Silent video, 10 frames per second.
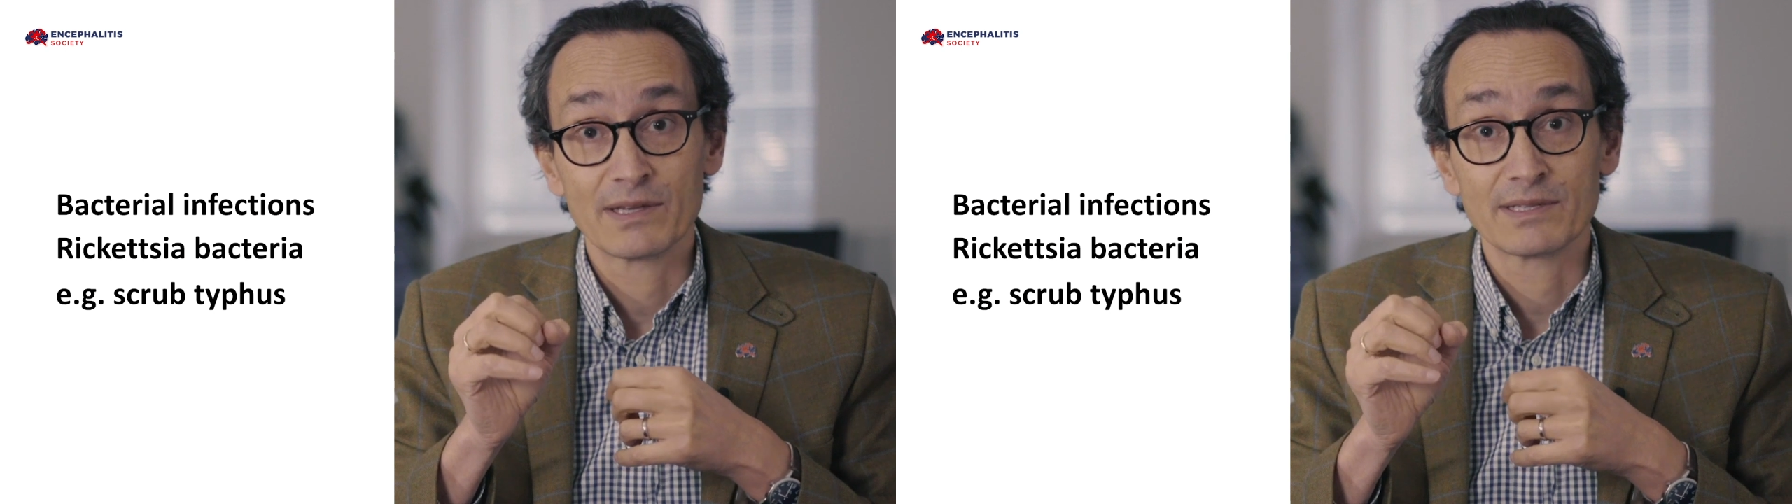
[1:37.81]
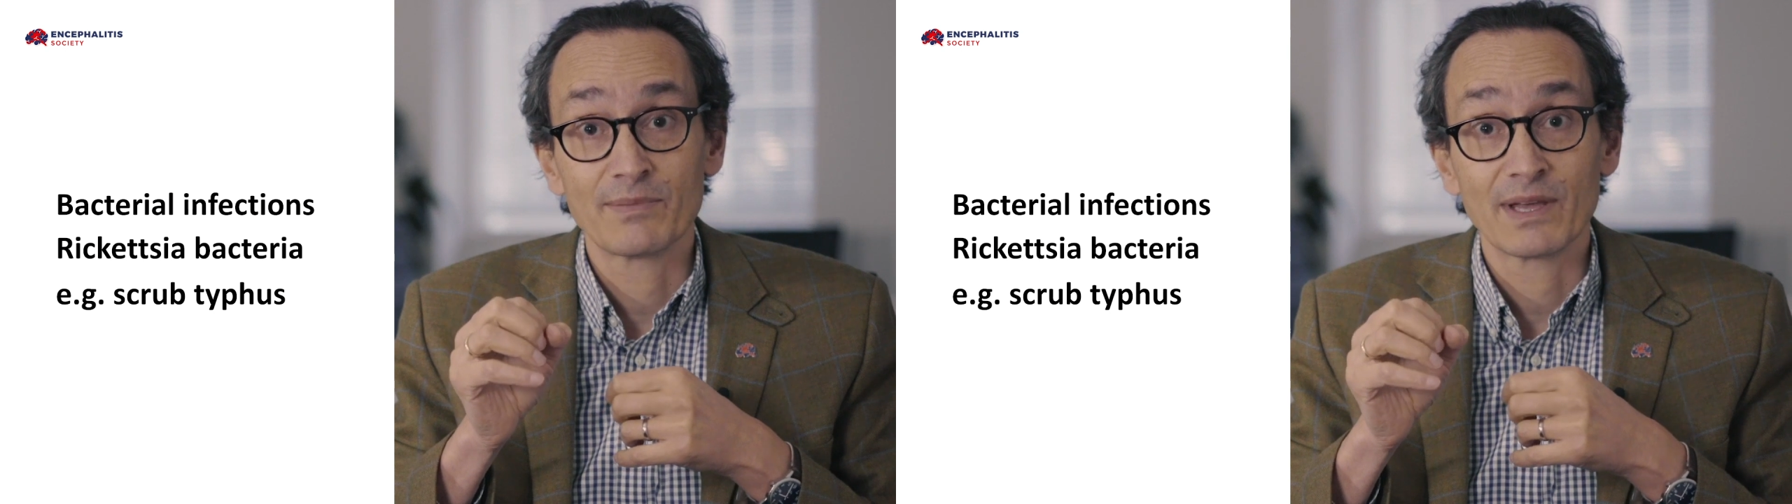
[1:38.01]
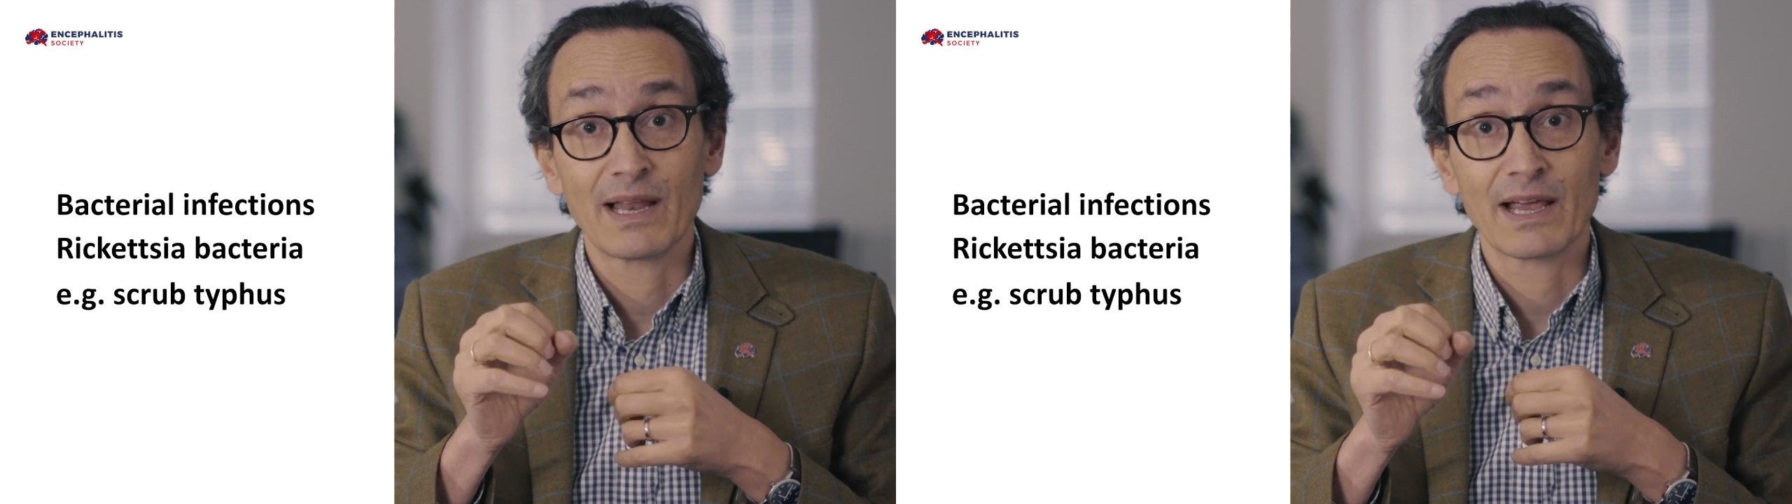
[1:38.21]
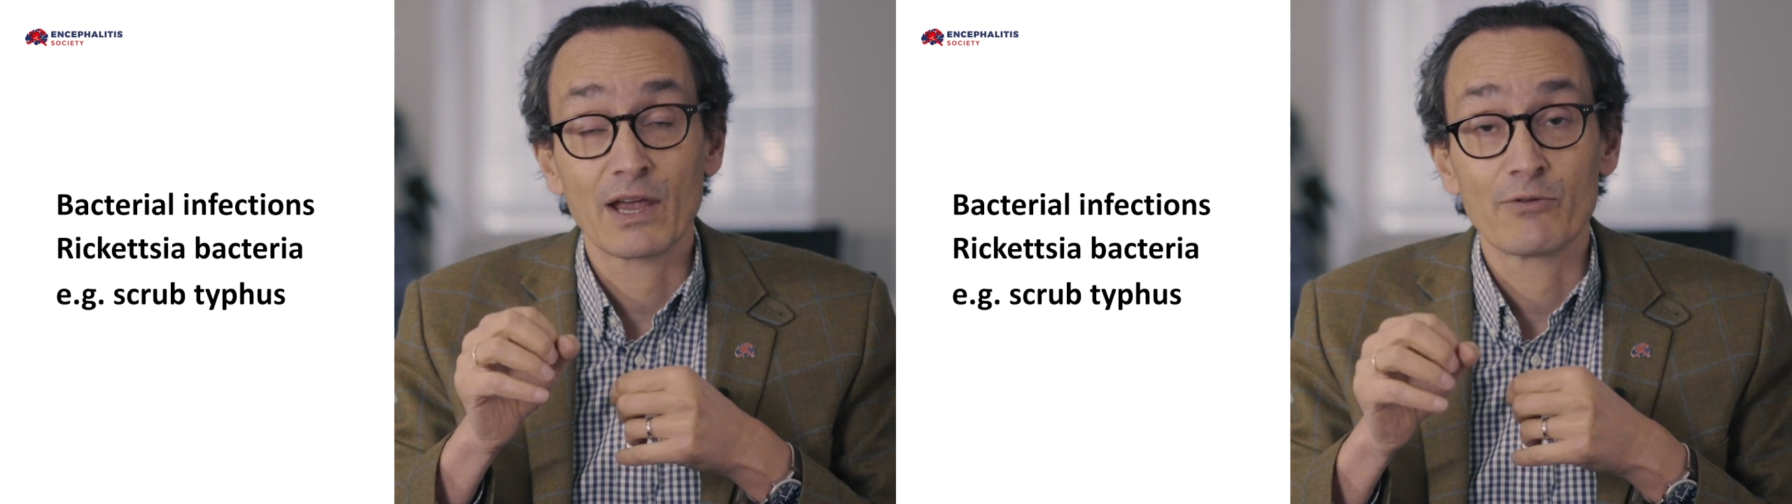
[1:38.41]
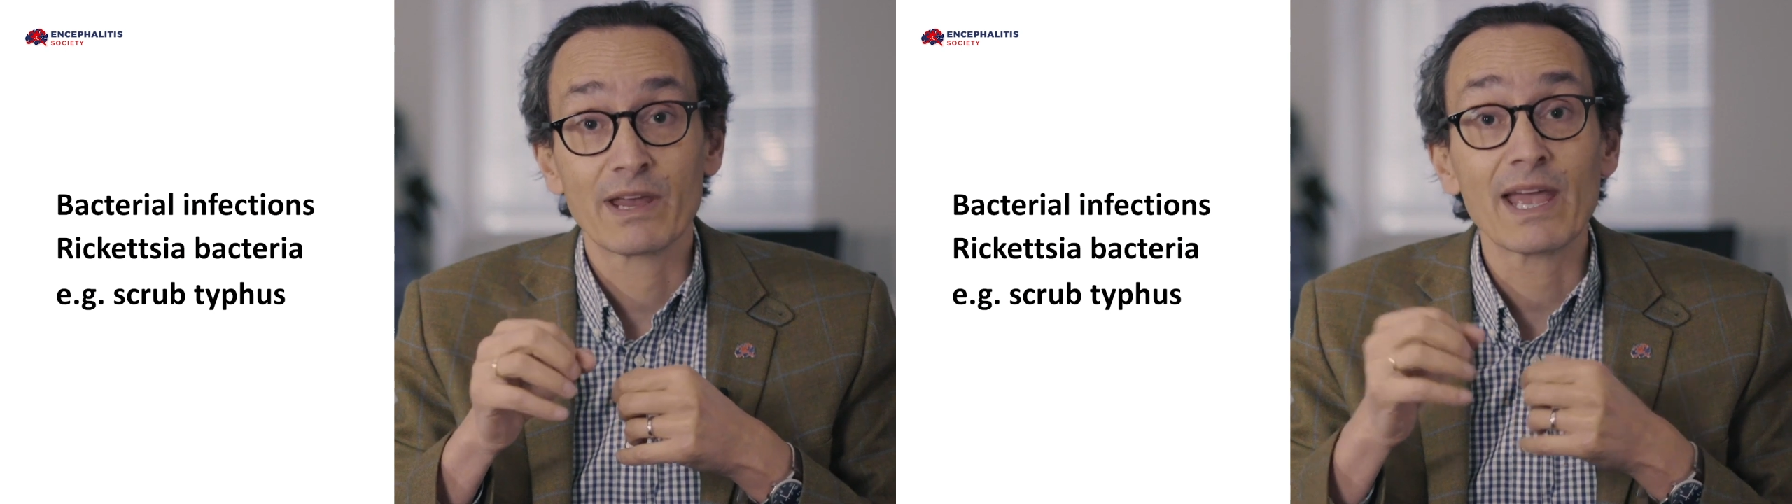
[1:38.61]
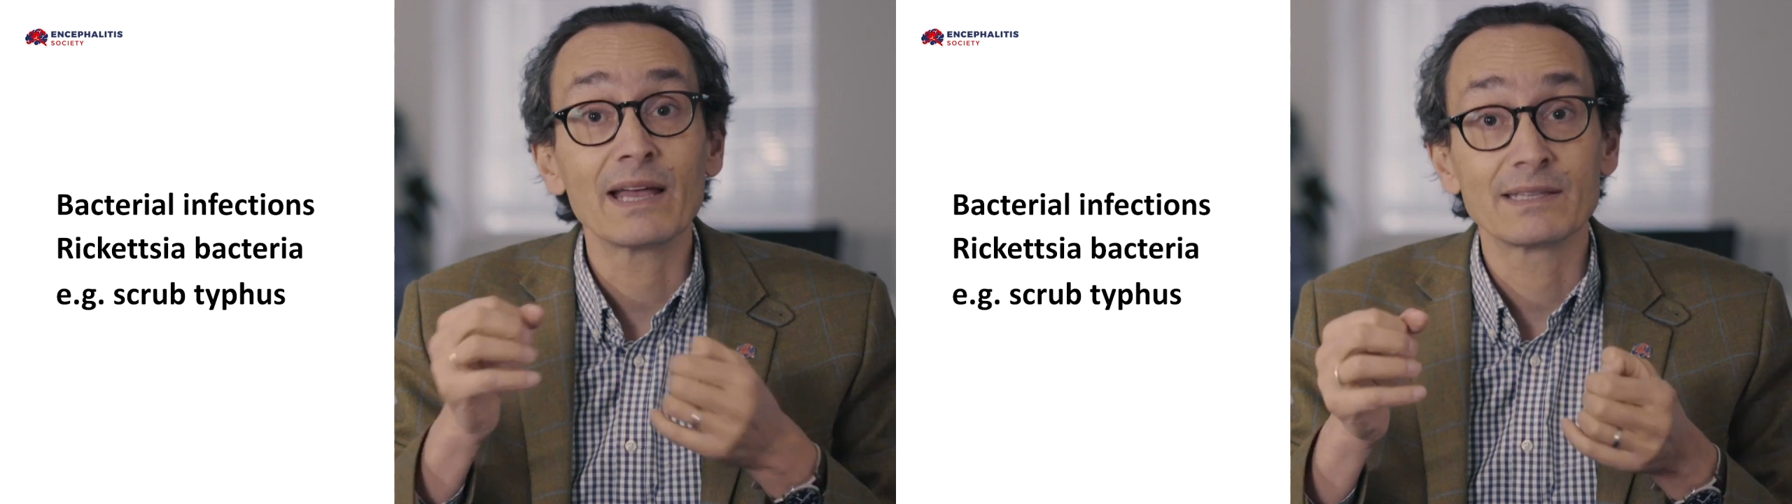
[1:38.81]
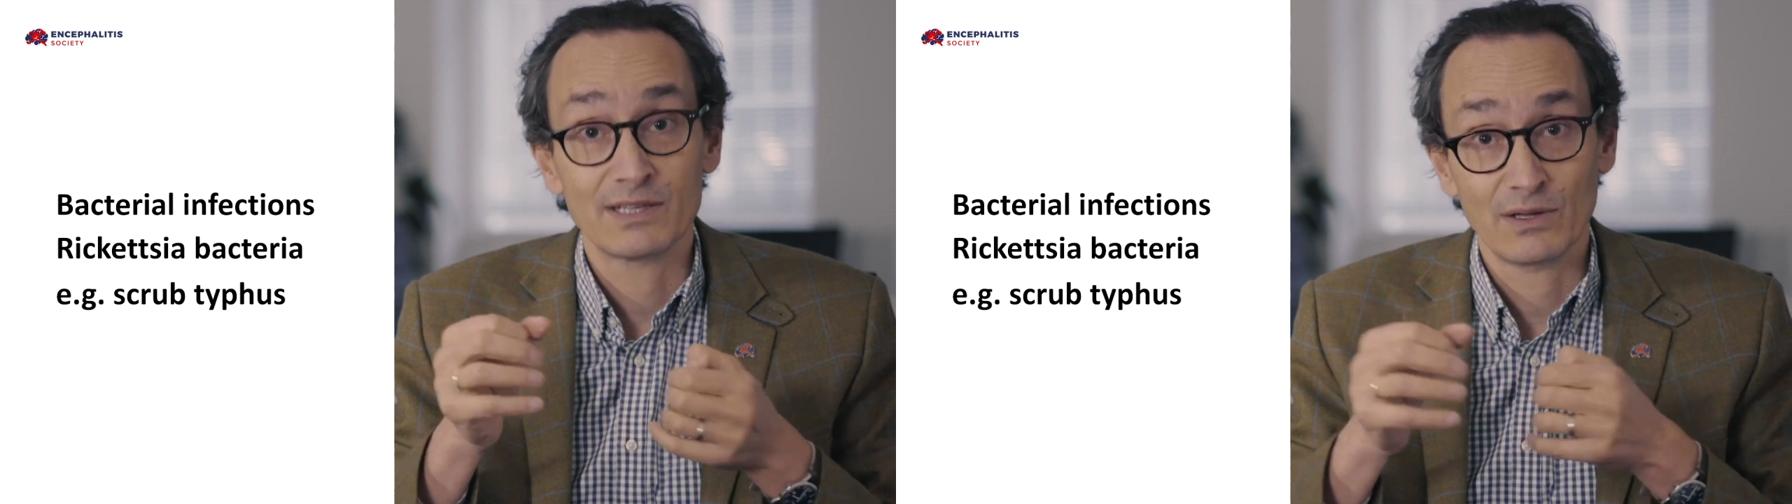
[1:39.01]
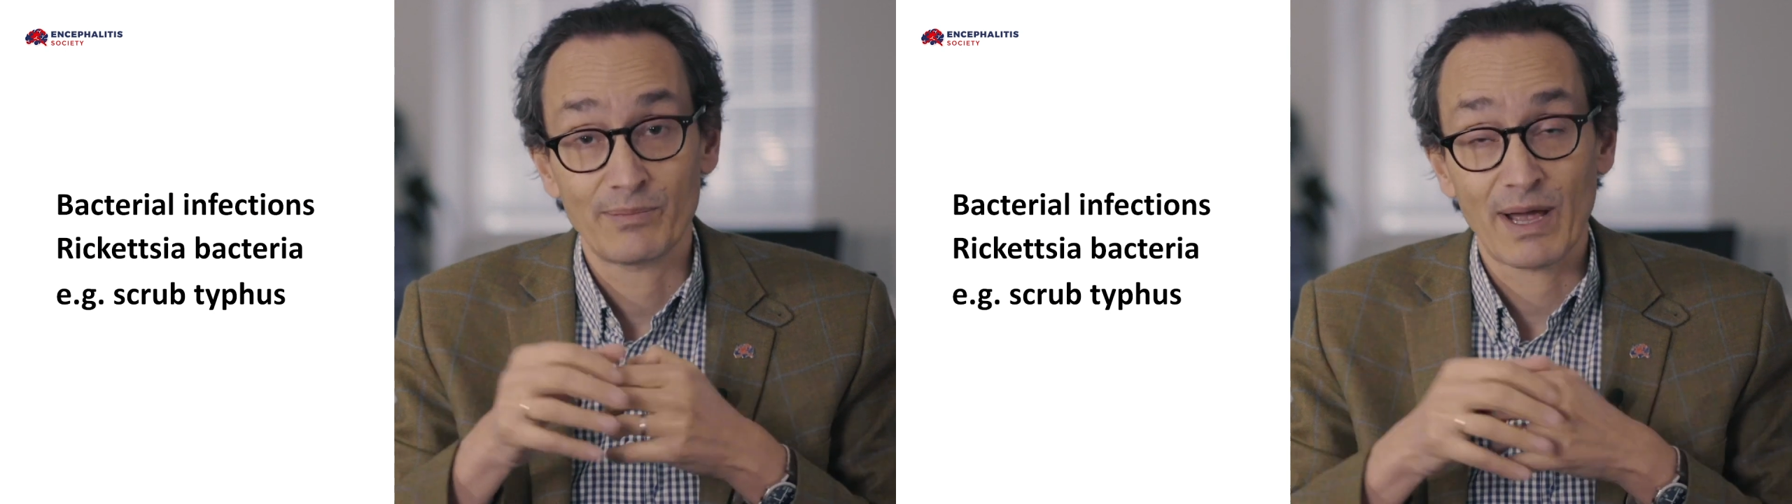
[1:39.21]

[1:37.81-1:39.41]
something like a rickettsial